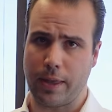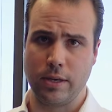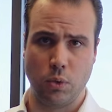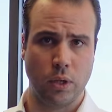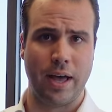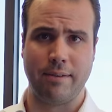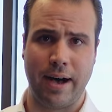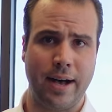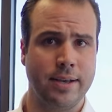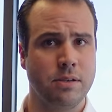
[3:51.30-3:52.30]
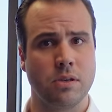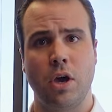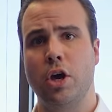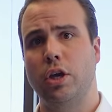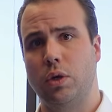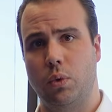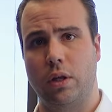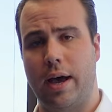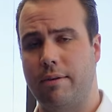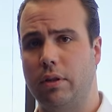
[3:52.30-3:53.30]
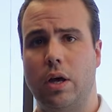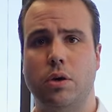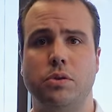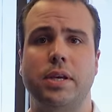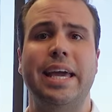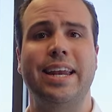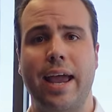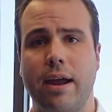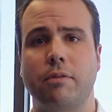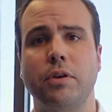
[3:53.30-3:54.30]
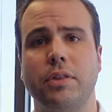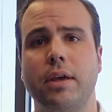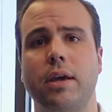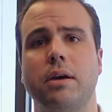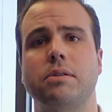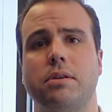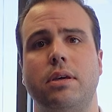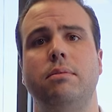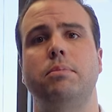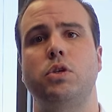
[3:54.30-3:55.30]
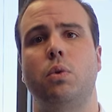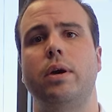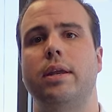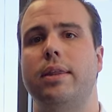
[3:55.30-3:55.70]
You will have highs, you will have lows, and everything else in between.